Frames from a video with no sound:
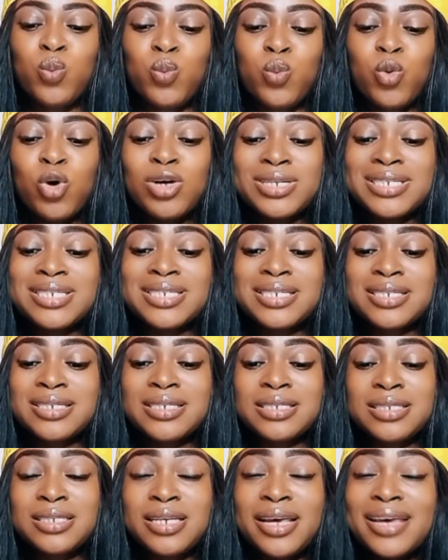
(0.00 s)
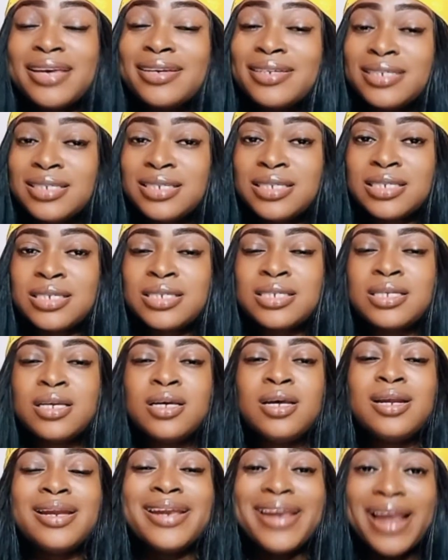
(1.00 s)
was, there is
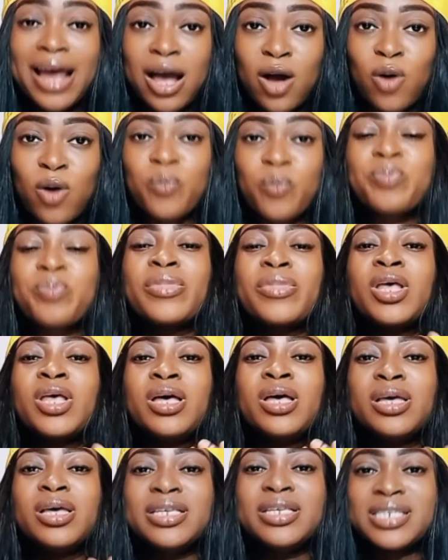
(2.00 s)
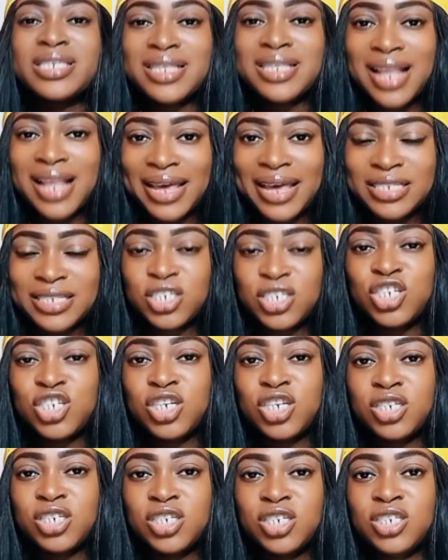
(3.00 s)
now a slight
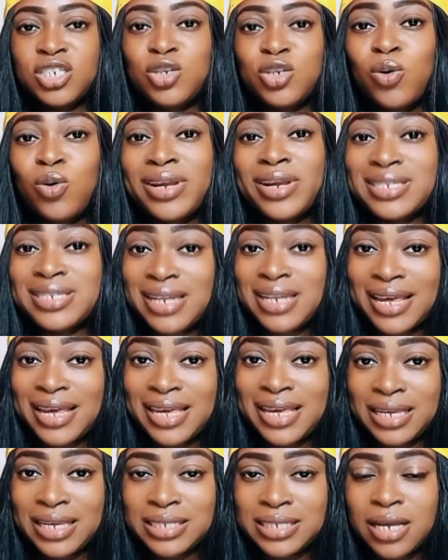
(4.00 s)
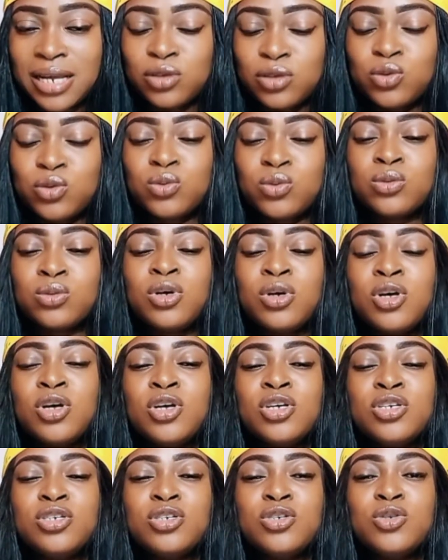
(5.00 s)
change in the audience that I cater to.
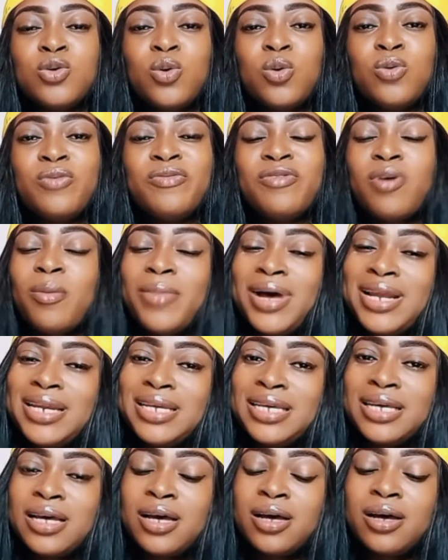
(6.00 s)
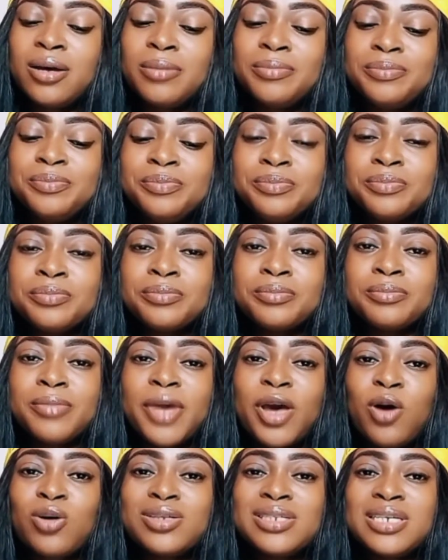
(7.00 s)
So formerly, um,
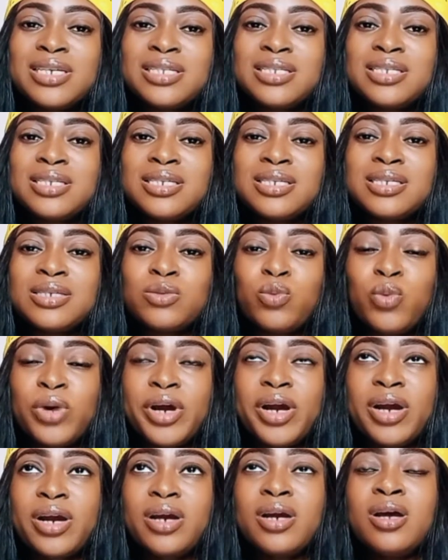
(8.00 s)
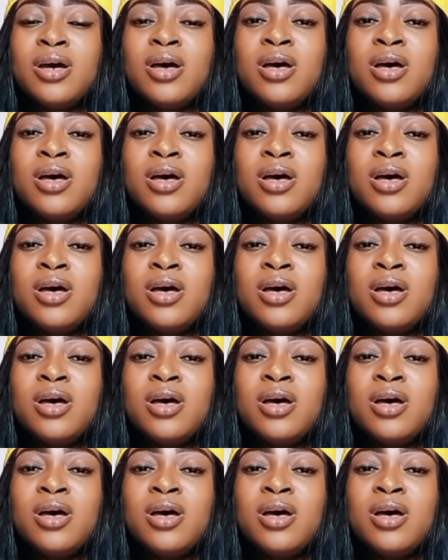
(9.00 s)
my audience were